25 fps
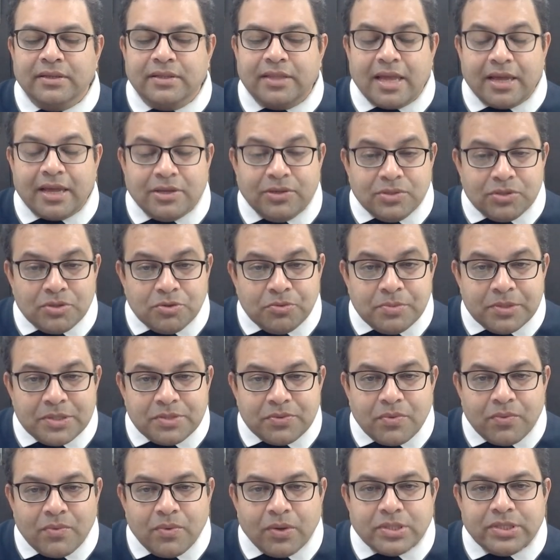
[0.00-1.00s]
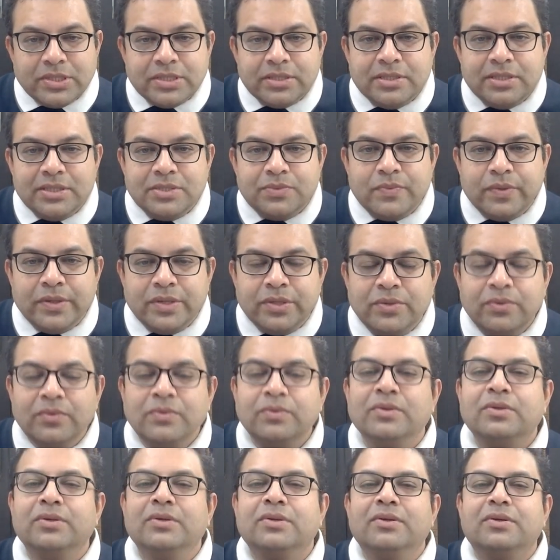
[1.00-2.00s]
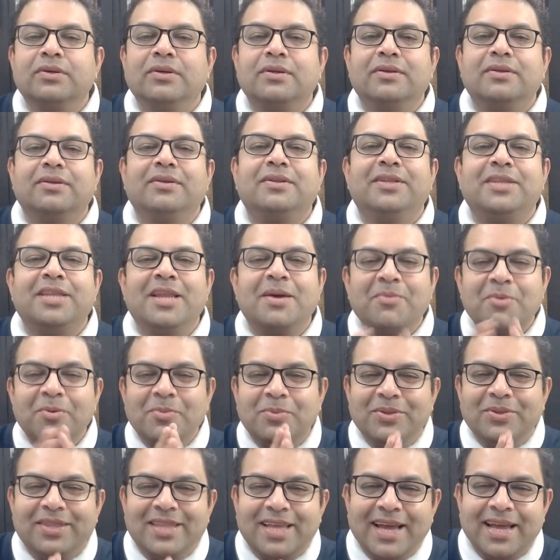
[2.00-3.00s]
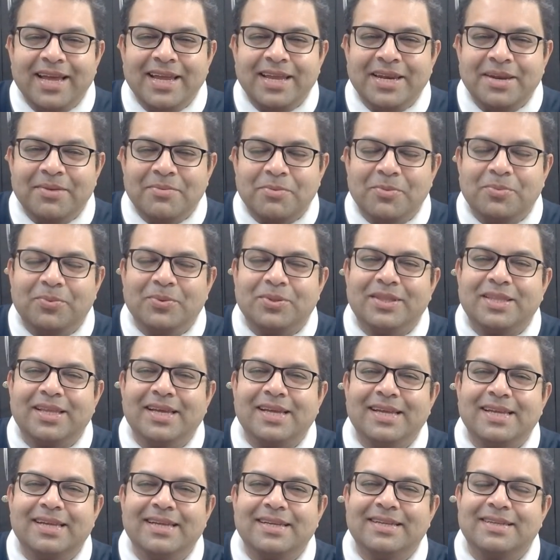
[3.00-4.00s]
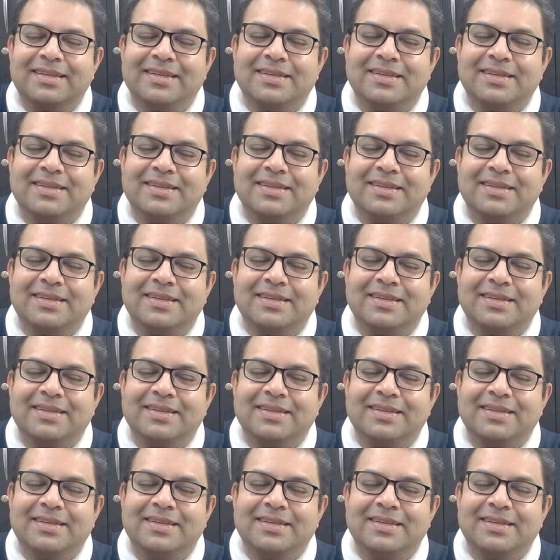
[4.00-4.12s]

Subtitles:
thank you so much for watching this video. Namo Buddhaya, Namo Buddhaya.